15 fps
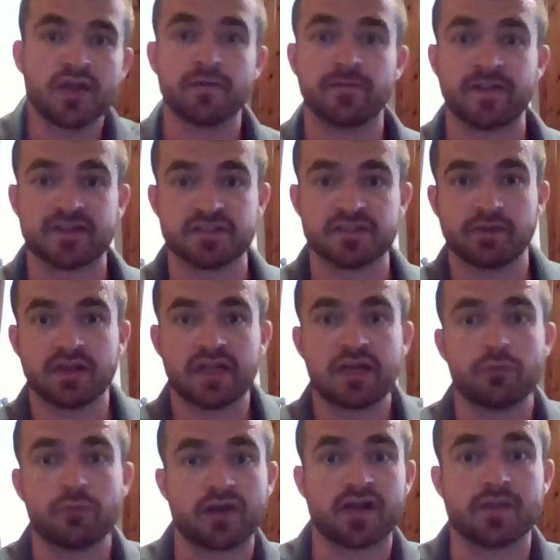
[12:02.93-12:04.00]

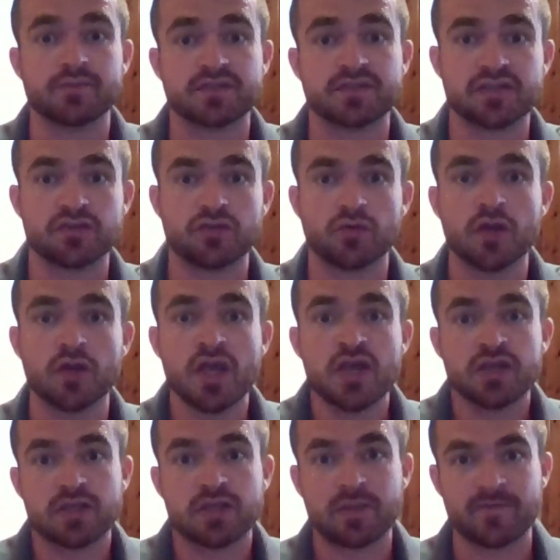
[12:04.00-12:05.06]
flexibility when it comes to
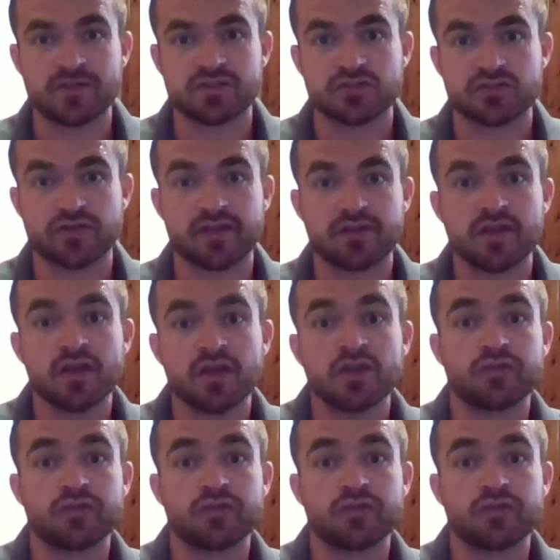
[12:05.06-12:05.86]
CubeFit Strength,